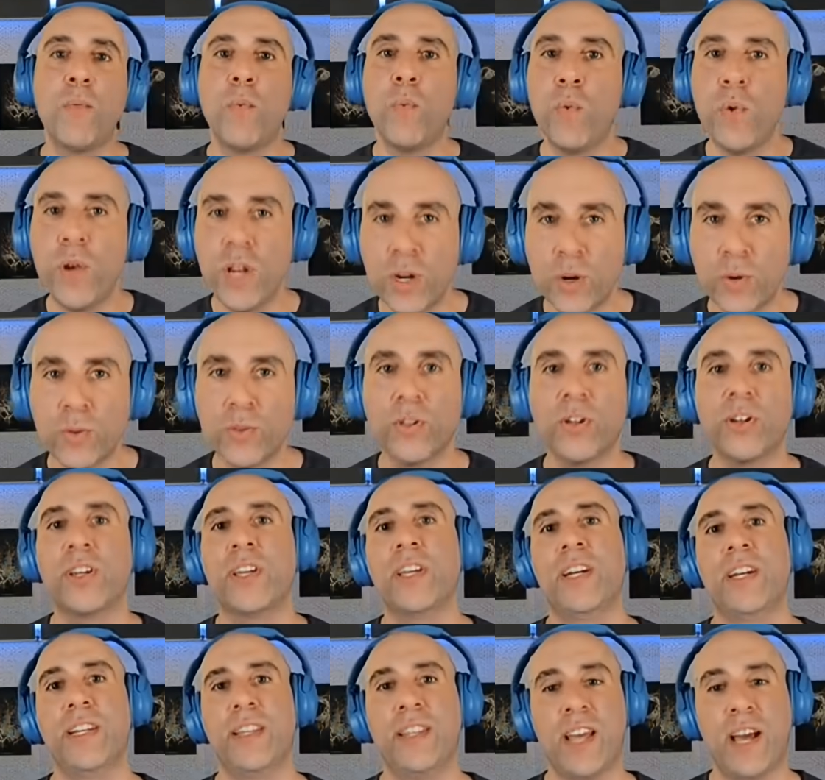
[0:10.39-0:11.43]
We don't look
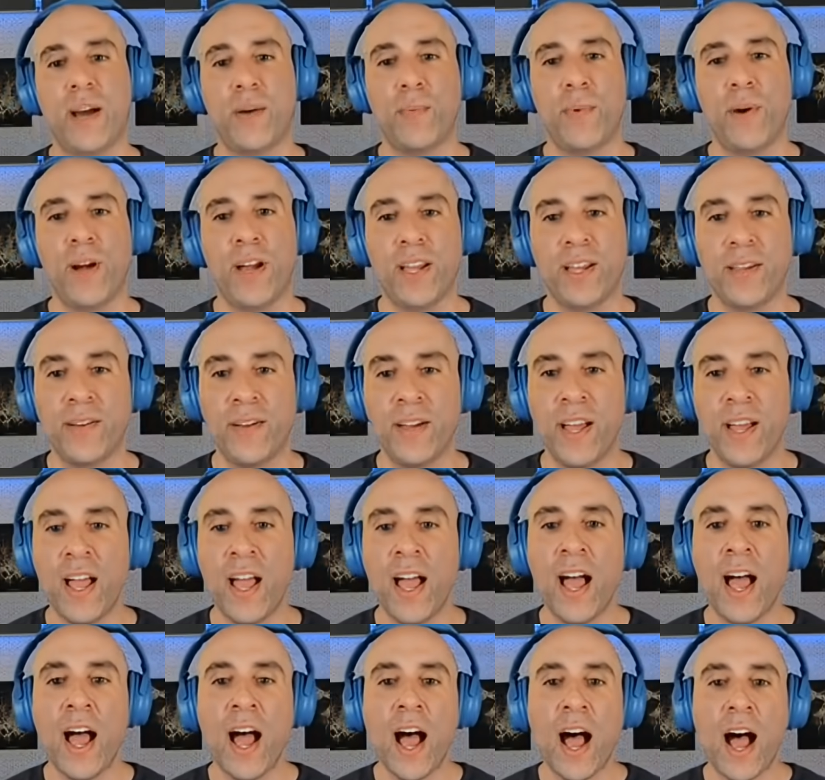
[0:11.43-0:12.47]
at it that way.
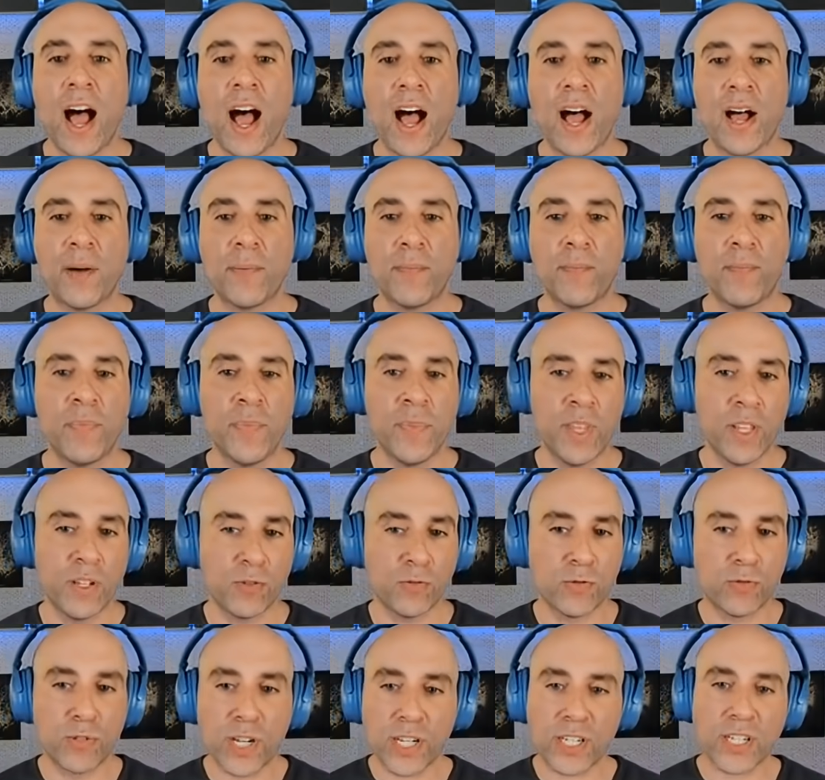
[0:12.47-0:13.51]
Uh,
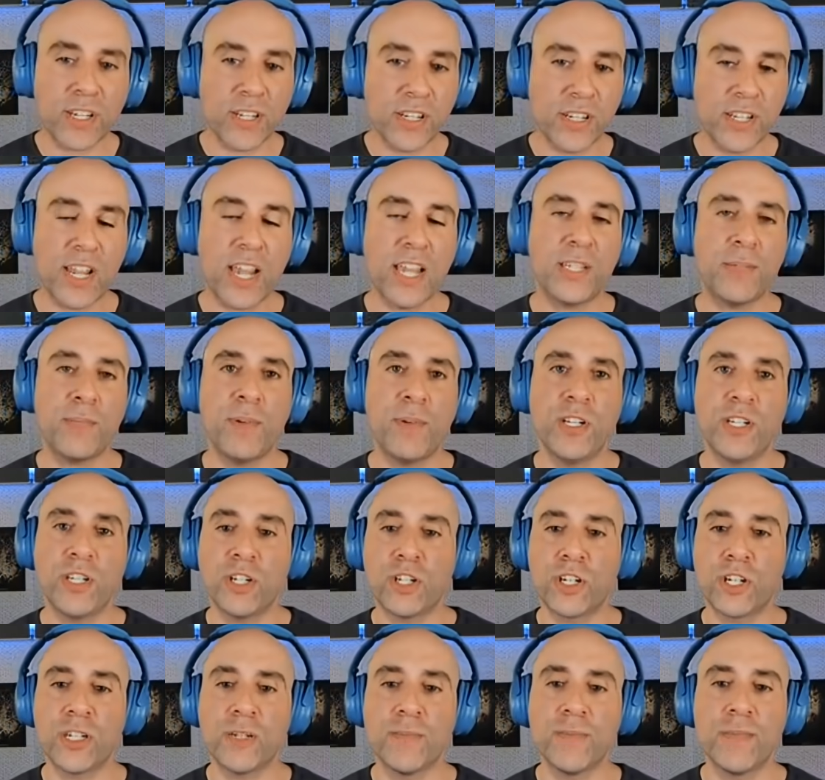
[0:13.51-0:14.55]
risk assessment
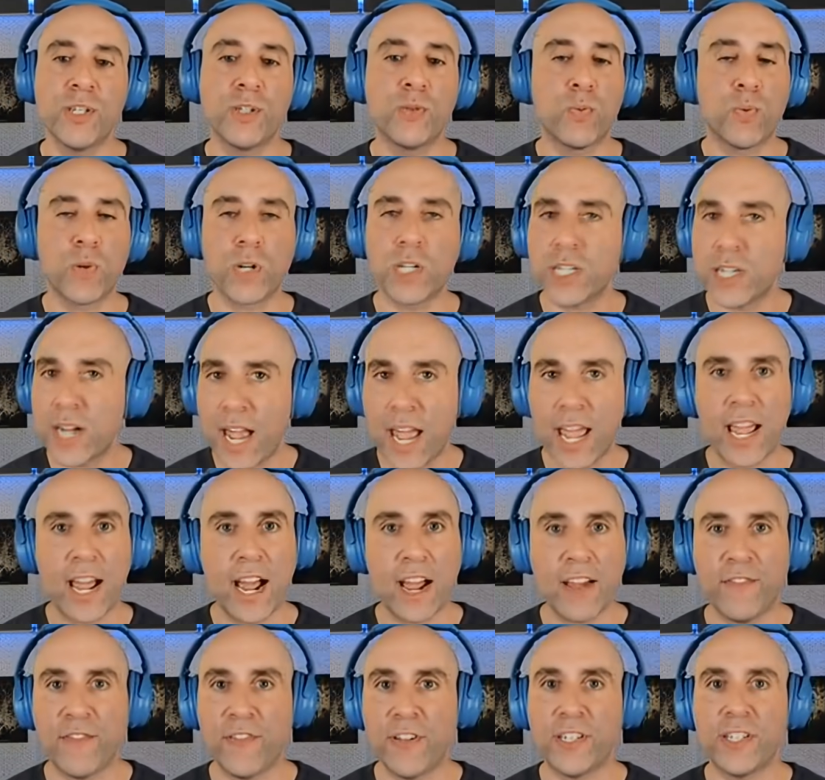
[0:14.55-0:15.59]
determines where A
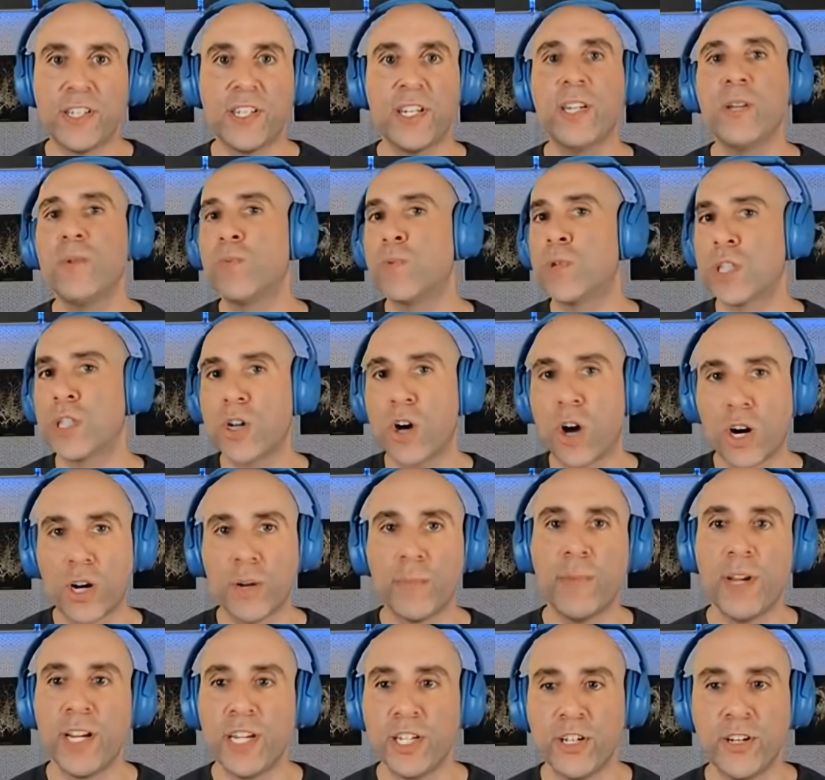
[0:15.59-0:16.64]
I fits in, where
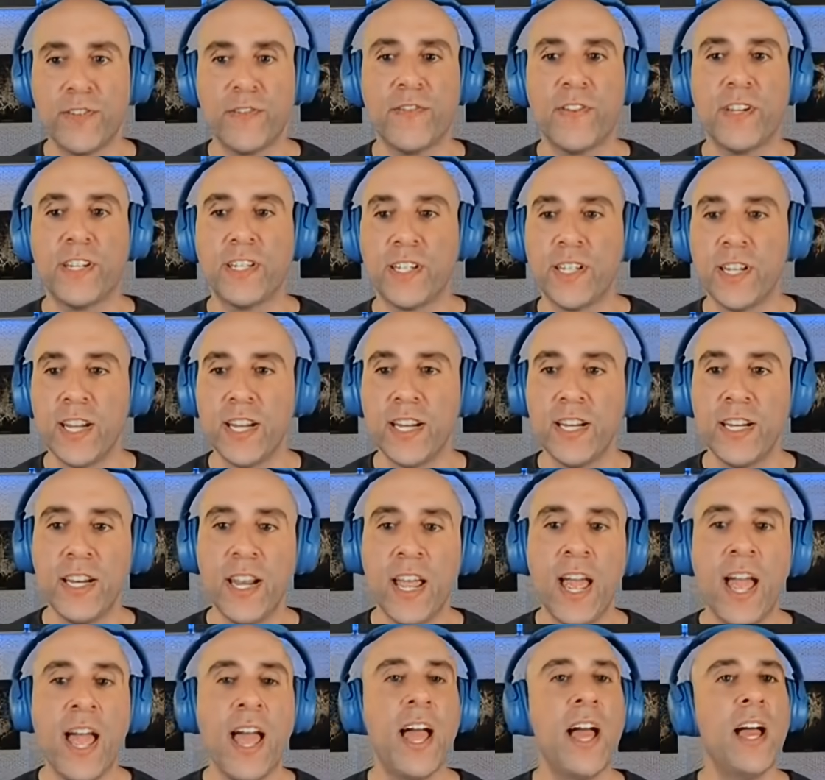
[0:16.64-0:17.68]
automation fits in.
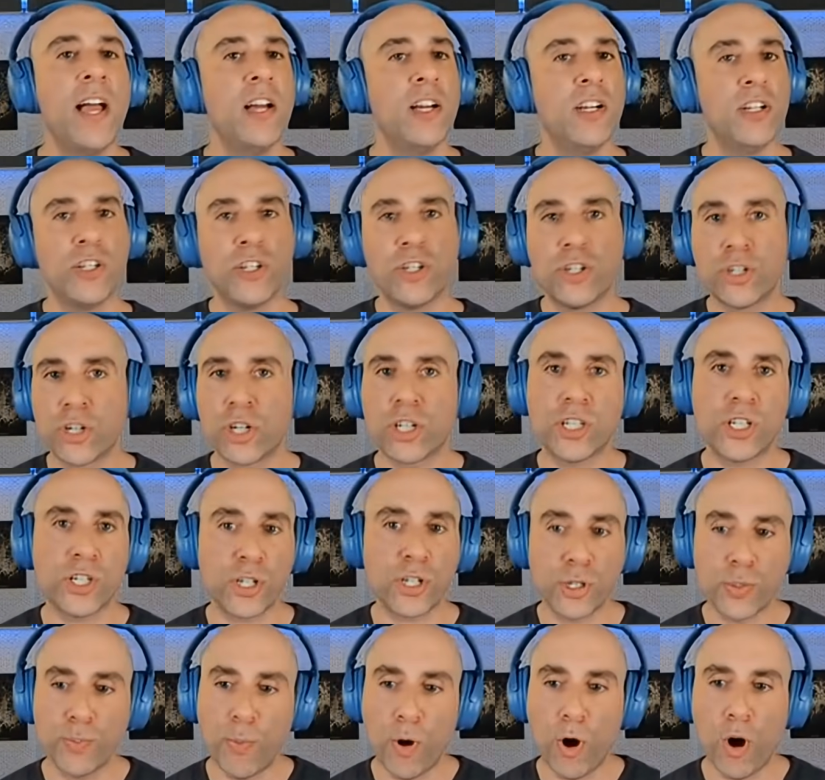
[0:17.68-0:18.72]
Start
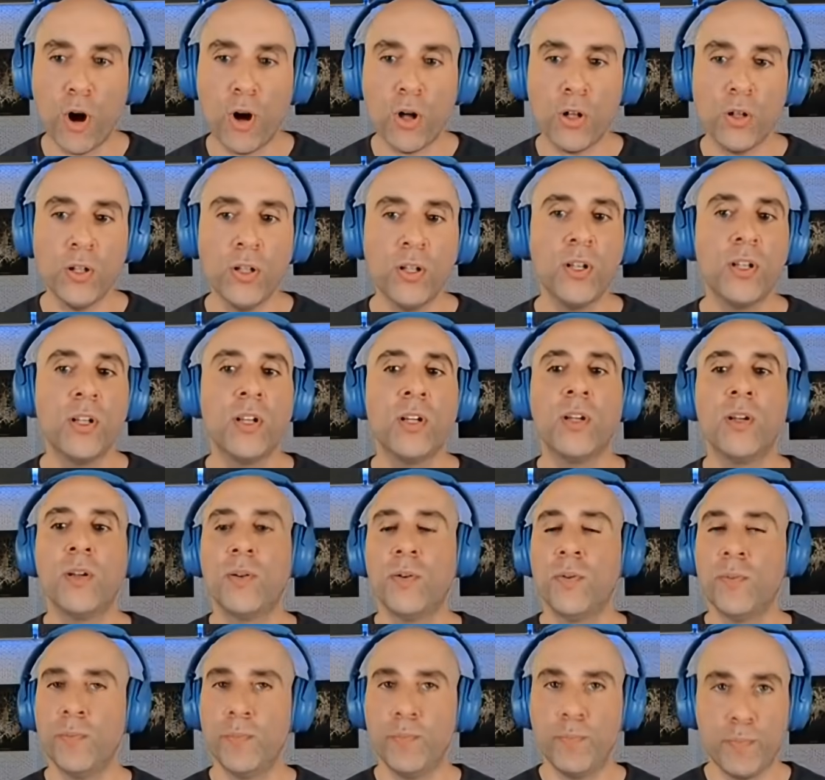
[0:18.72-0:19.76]
small,
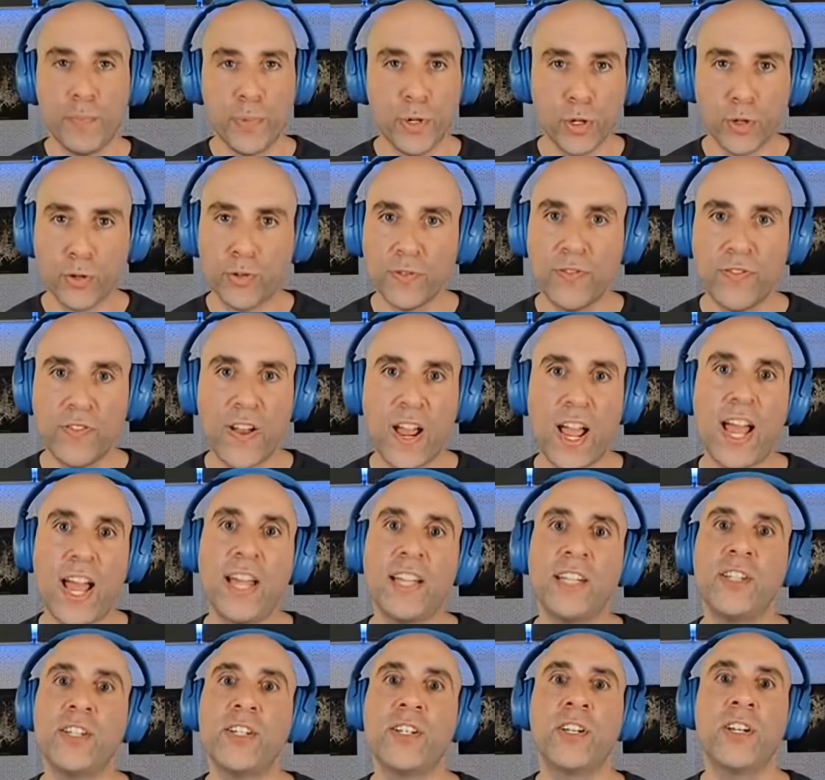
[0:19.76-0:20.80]
build
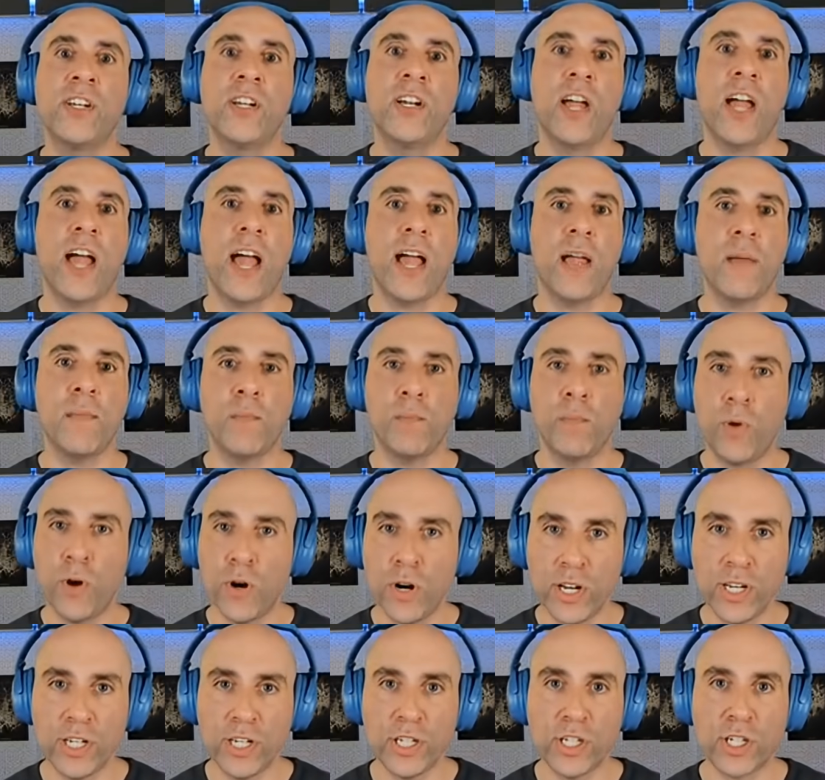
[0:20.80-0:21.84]
fast,
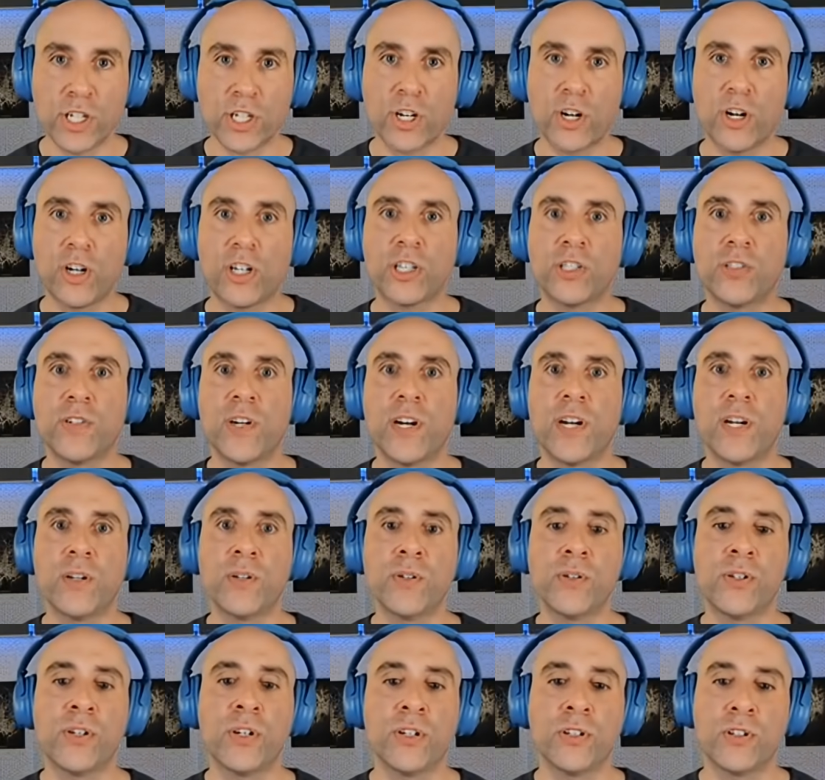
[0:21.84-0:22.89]
put in your
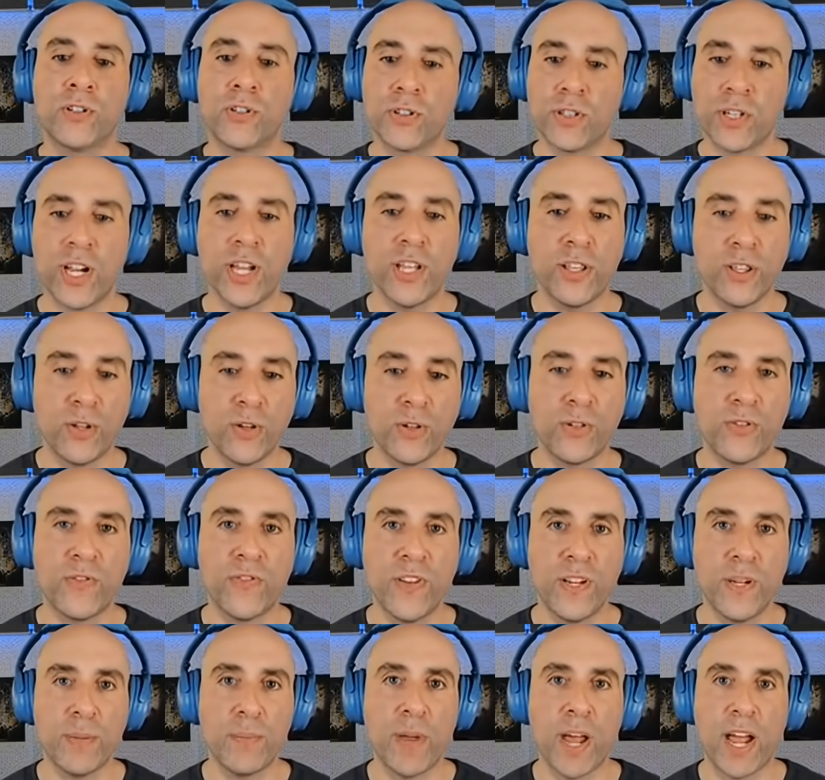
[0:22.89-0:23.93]
guardrails, create those
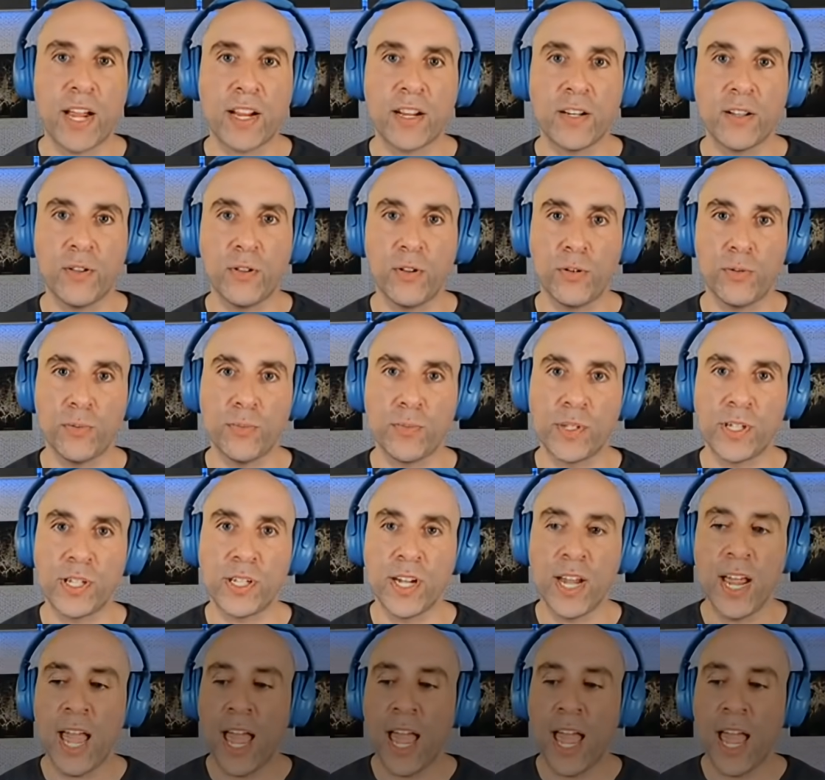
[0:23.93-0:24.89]
feedback loops.